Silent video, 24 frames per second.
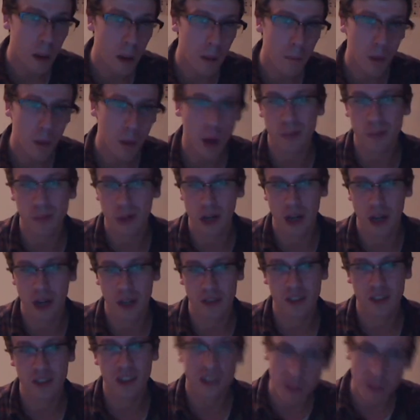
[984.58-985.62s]
more
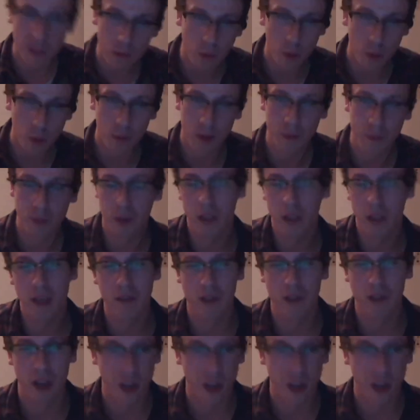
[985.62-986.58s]
praise than what people give it.